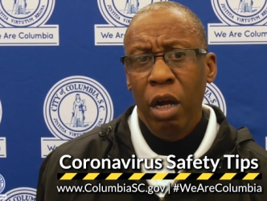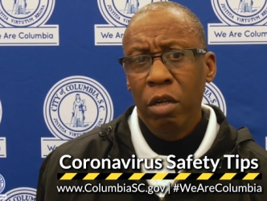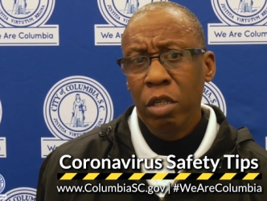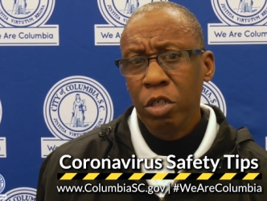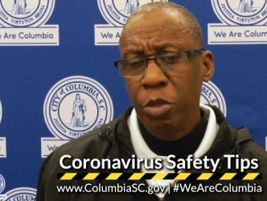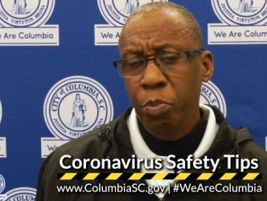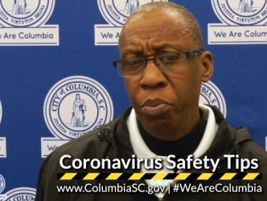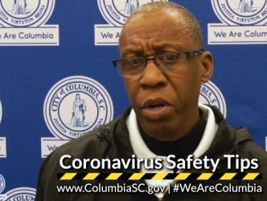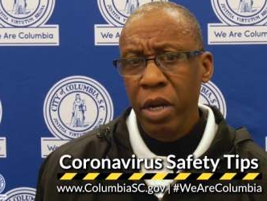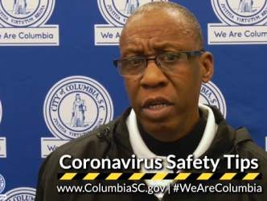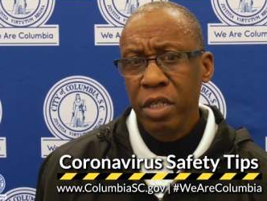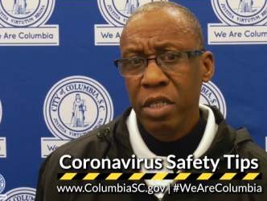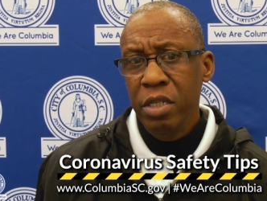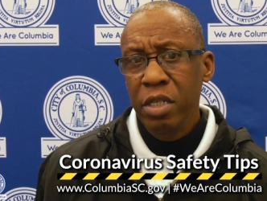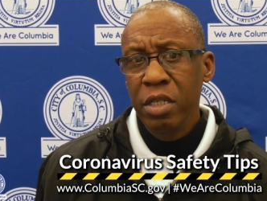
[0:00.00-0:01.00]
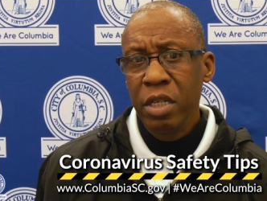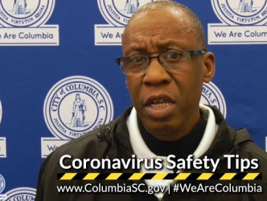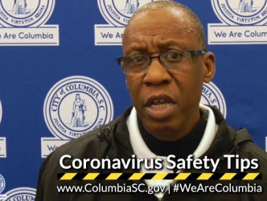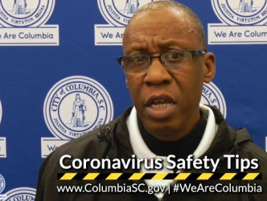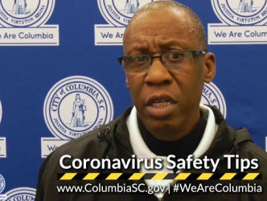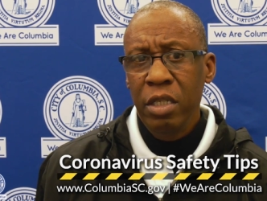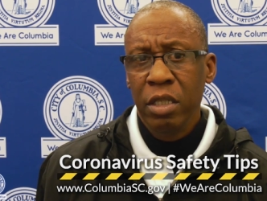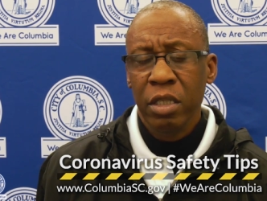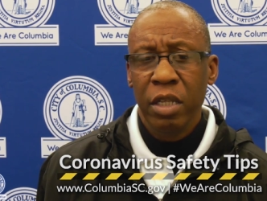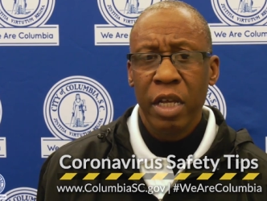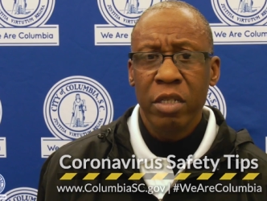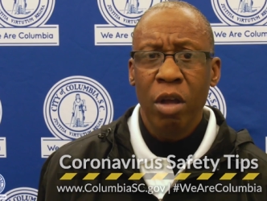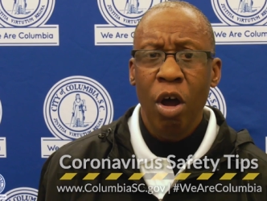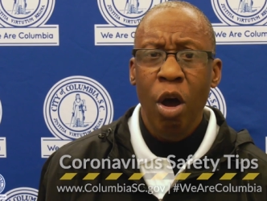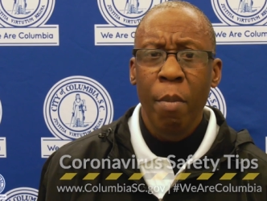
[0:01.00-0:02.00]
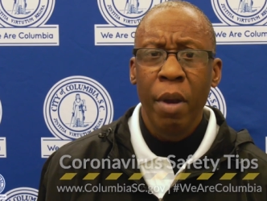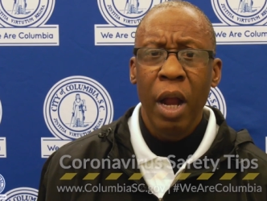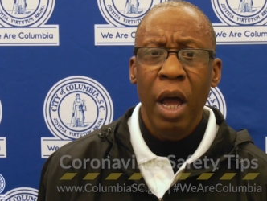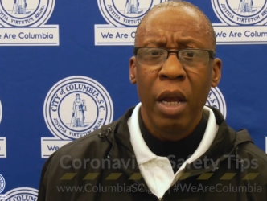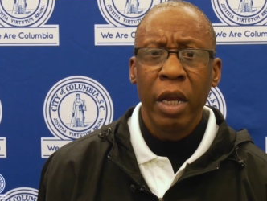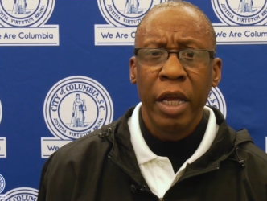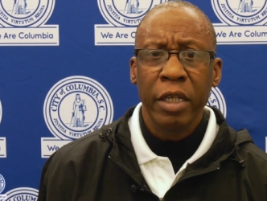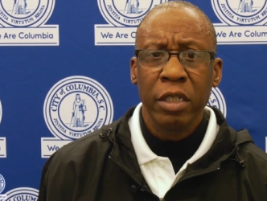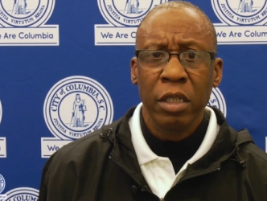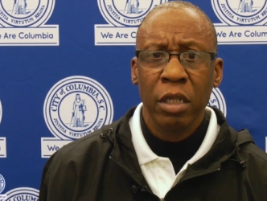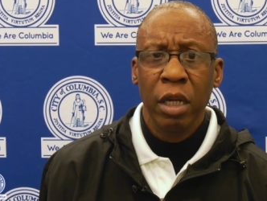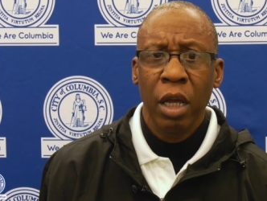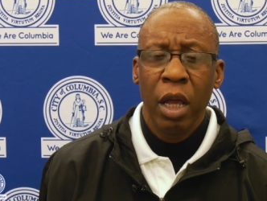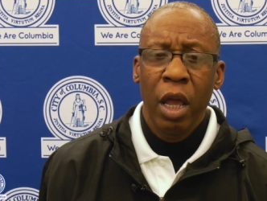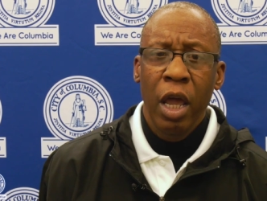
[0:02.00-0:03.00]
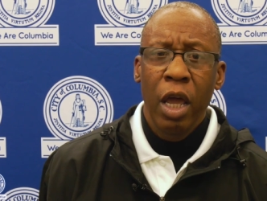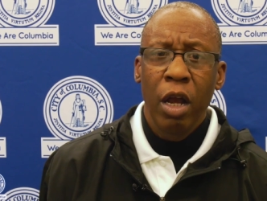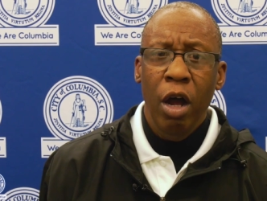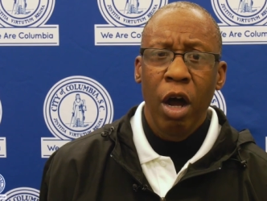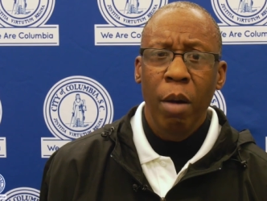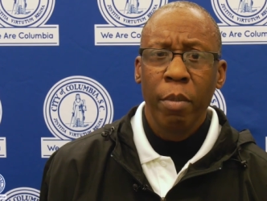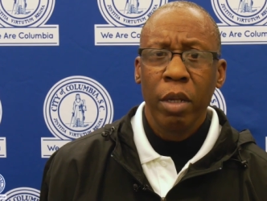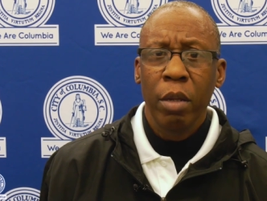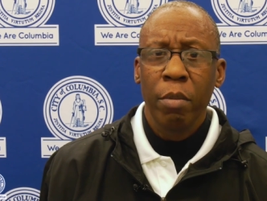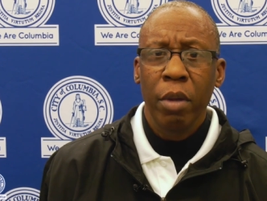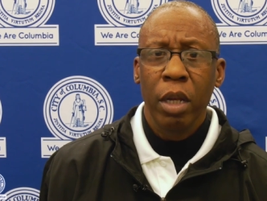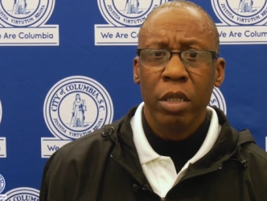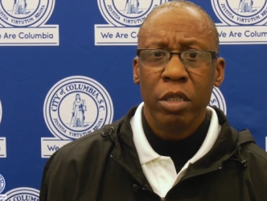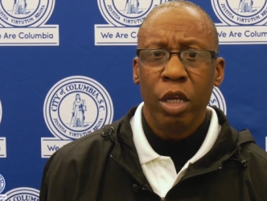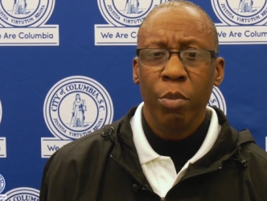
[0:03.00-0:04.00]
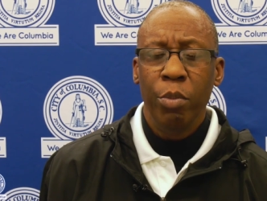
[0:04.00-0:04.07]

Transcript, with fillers: the spread of this disease that's harming our nation and harming the Midlands